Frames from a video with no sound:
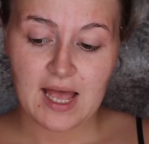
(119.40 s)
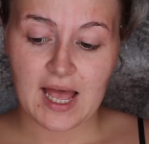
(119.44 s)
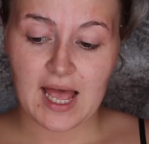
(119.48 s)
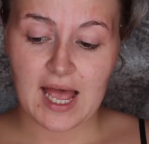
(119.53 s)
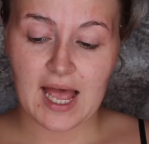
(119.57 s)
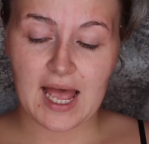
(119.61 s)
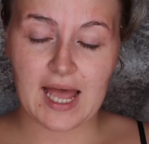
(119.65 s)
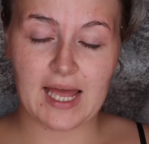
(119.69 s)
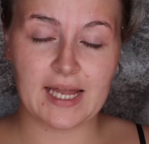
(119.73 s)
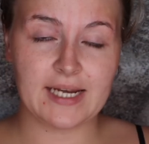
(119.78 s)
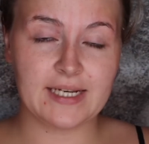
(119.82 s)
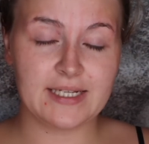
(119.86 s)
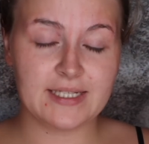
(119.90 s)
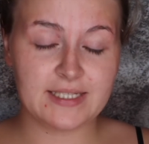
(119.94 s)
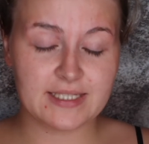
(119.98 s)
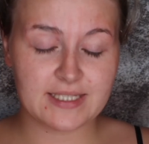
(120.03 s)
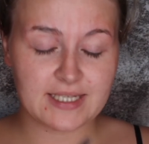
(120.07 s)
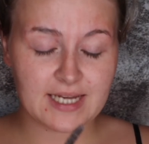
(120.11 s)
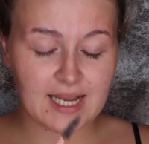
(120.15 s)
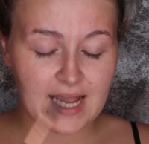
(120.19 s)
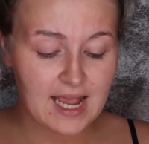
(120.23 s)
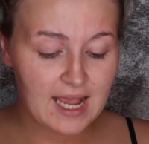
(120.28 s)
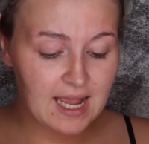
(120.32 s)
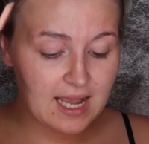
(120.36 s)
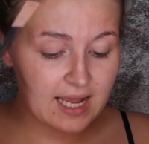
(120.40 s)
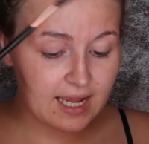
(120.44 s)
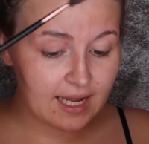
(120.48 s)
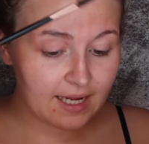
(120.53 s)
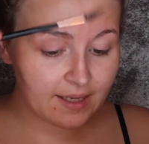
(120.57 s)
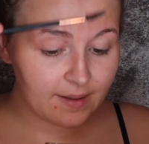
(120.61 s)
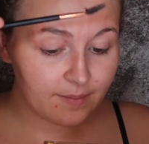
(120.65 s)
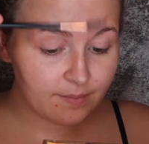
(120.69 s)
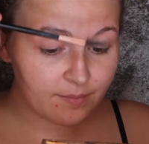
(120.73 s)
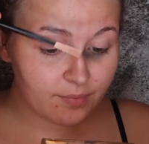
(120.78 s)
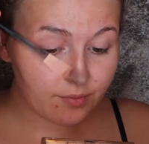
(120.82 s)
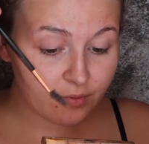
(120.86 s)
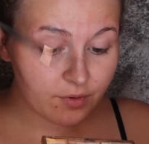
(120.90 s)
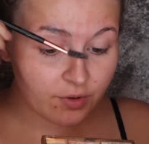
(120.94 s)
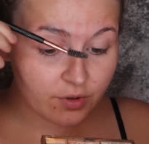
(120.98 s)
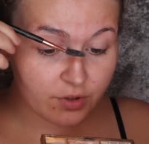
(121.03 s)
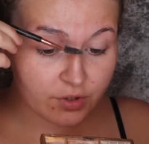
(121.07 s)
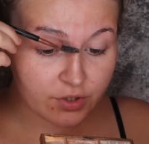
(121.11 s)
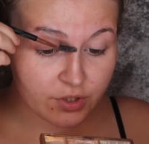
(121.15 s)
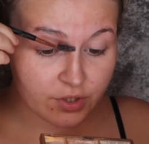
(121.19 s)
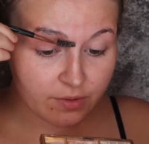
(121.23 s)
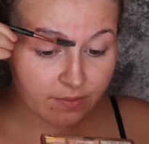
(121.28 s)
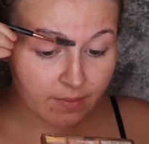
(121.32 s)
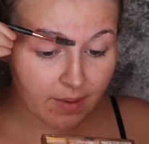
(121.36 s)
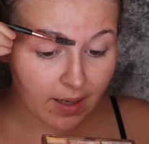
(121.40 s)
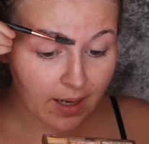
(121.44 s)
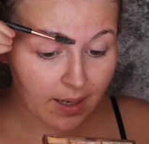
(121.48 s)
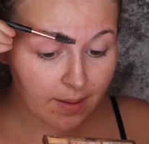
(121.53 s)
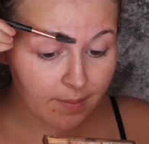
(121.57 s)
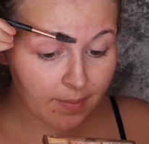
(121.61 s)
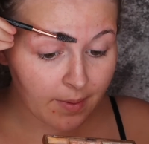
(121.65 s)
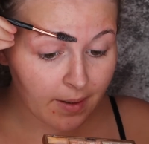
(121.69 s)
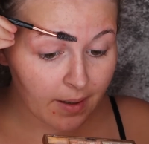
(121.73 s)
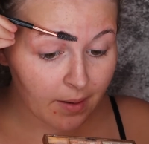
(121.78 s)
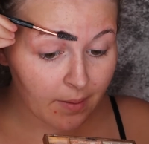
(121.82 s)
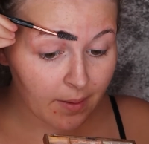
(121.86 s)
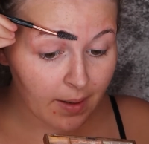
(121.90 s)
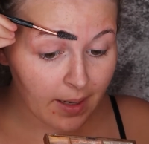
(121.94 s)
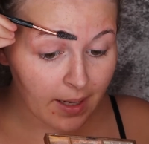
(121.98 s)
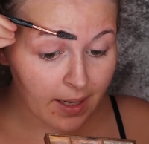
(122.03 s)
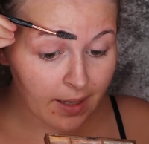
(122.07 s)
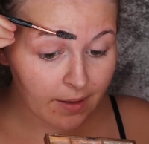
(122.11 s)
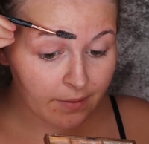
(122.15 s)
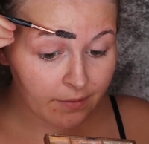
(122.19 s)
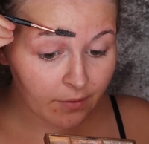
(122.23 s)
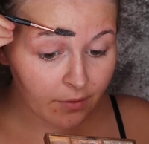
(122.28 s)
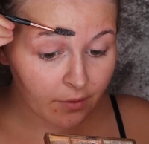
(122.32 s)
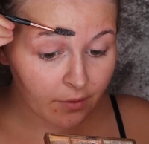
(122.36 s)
And I brush my brow hairs